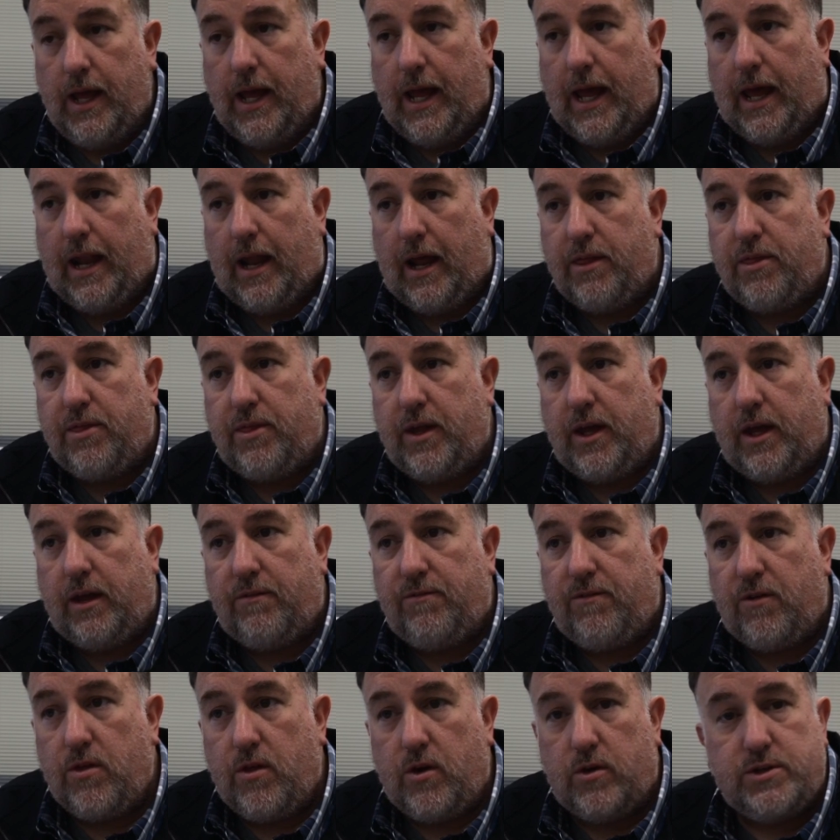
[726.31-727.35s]
And I think
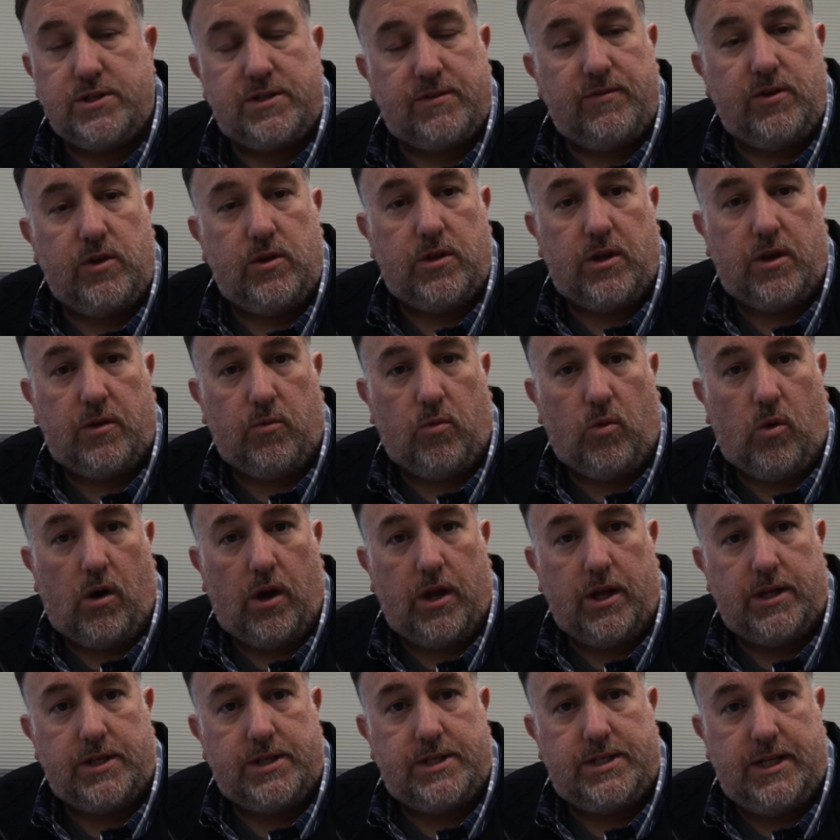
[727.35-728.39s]
for those of you that
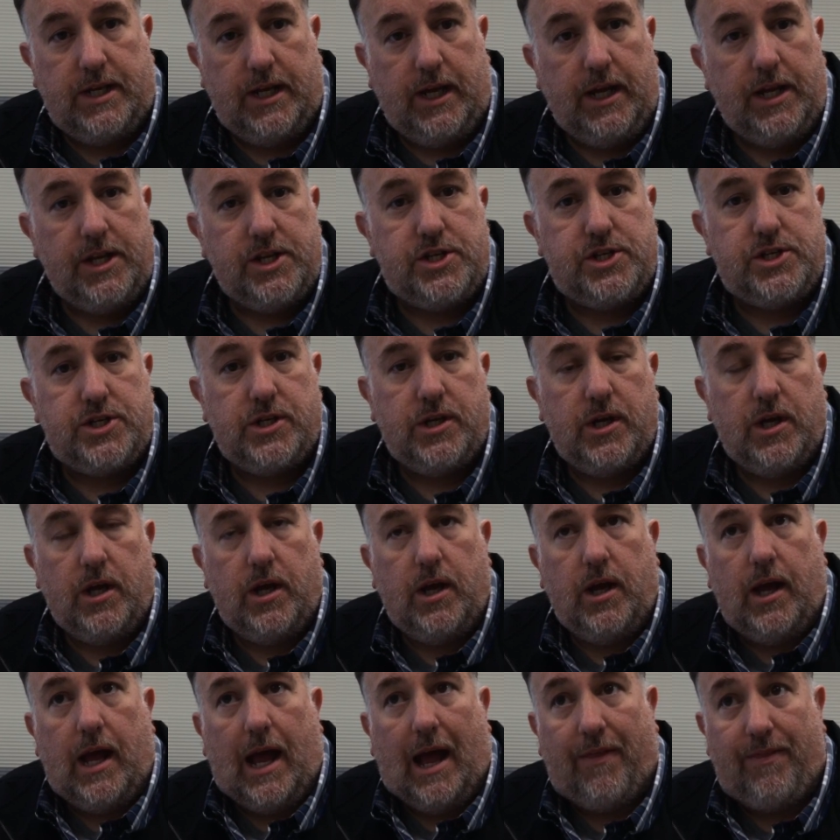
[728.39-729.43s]
want to teach
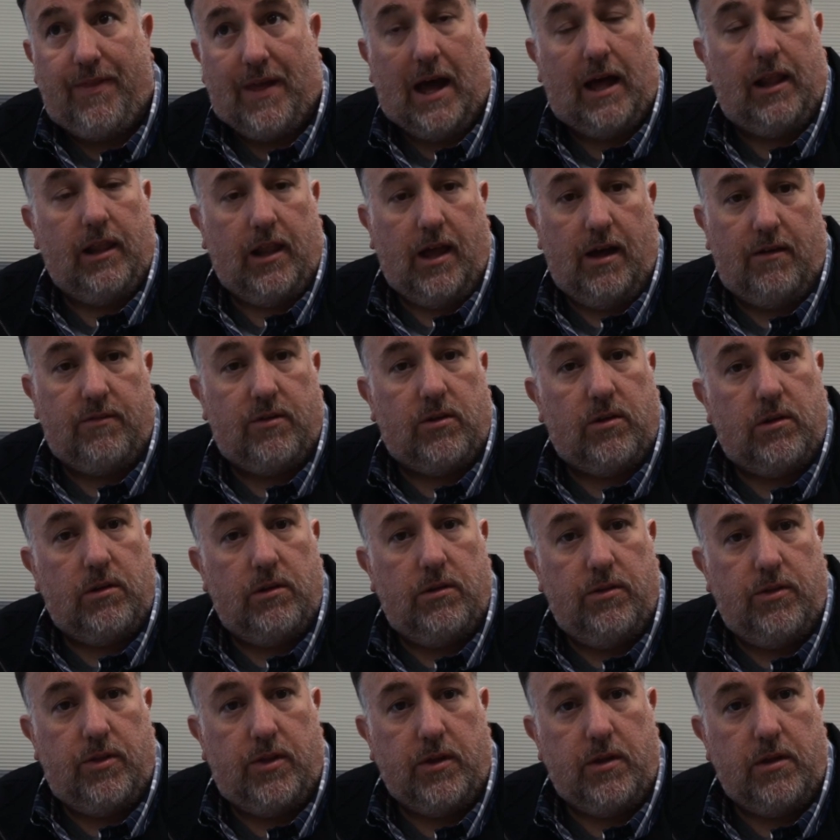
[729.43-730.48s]
at that level,
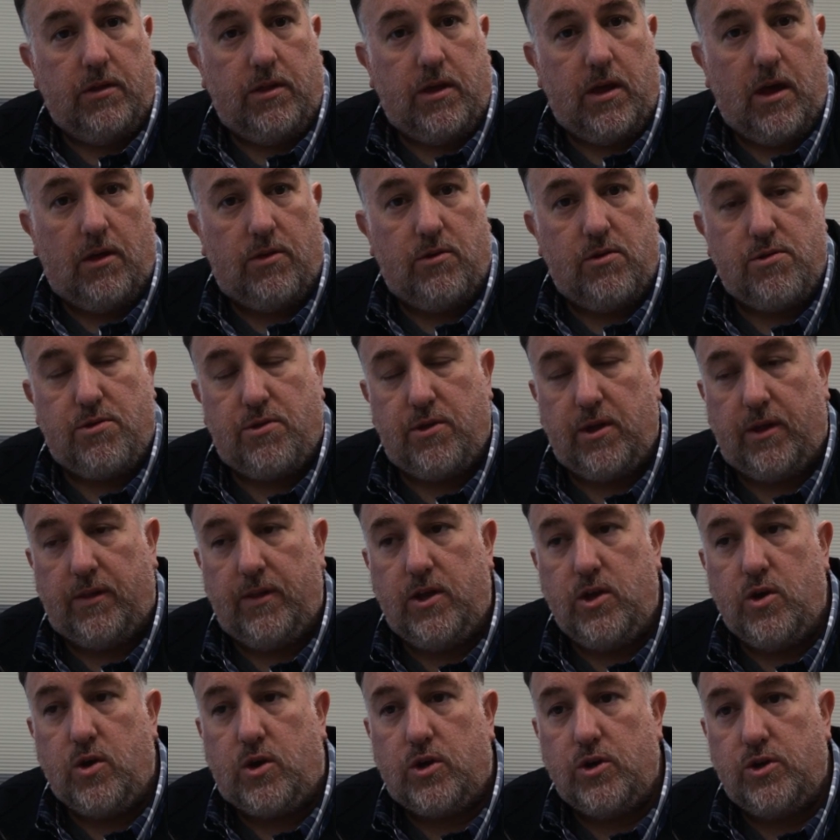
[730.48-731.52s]
the other thing that
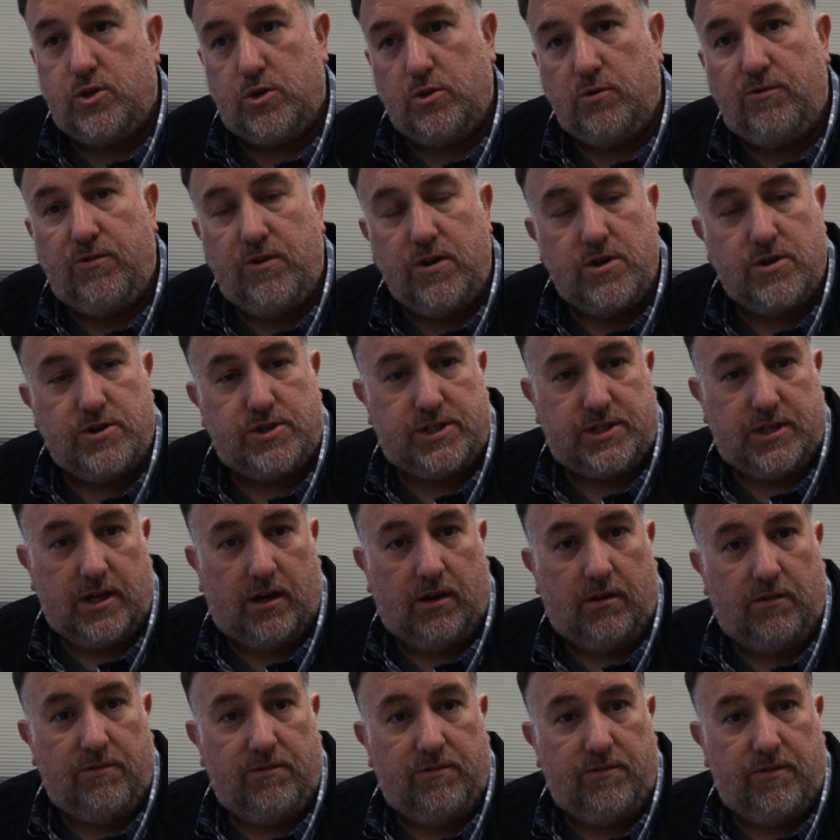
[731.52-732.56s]
you can do for
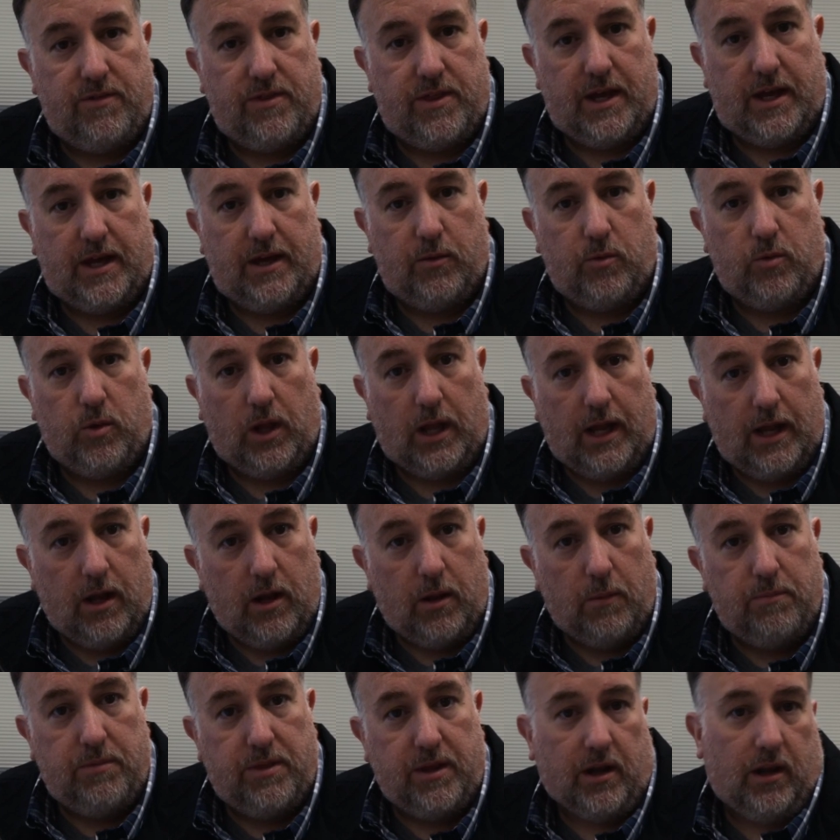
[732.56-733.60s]
yourself that will
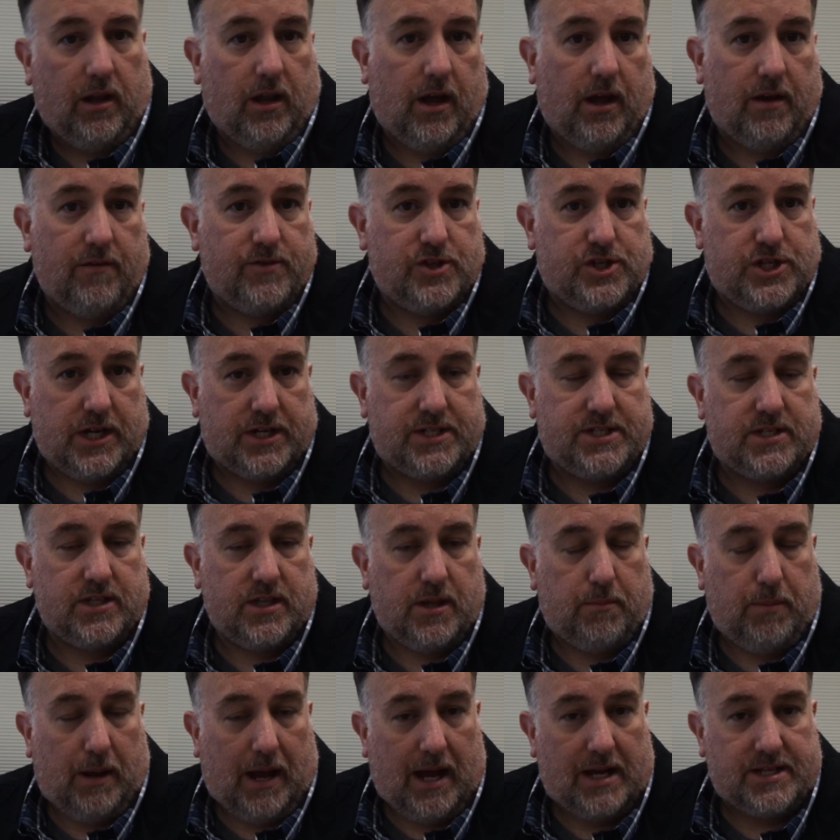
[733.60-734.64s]
help, that a lot of JETs in the
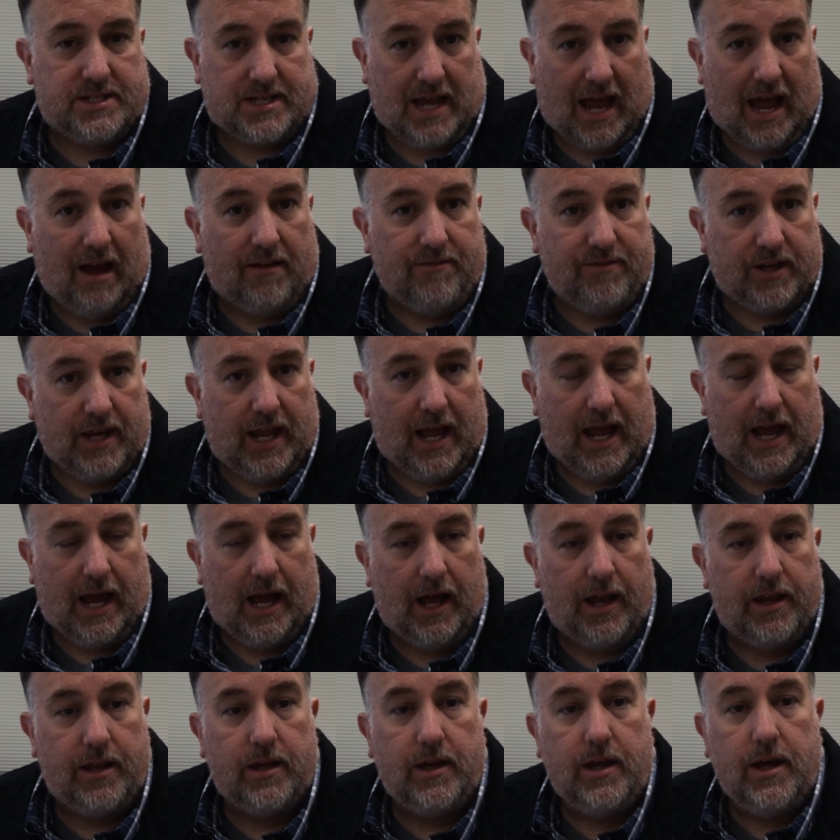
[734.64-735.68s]
past haven't
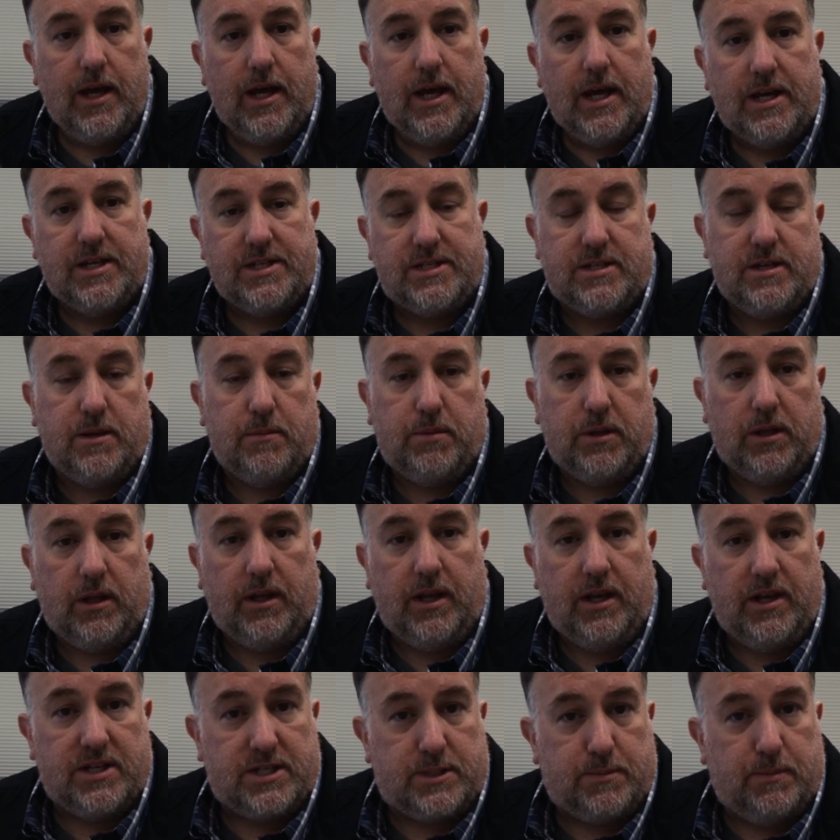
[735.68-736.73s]
had, is the
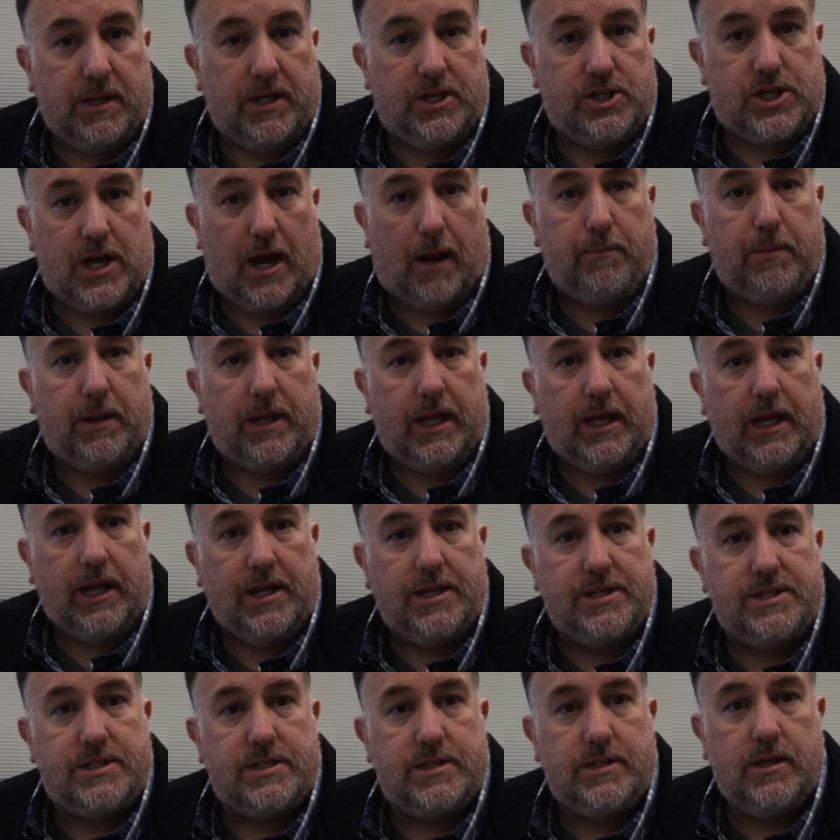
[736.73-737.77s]
ability to speak
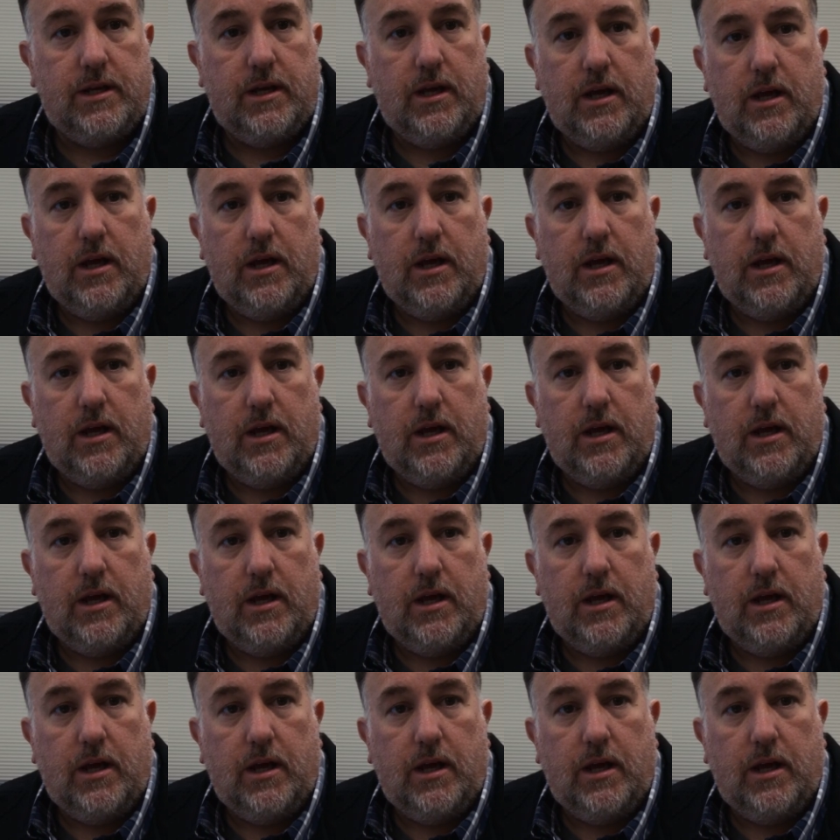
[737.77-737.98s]
Japanese,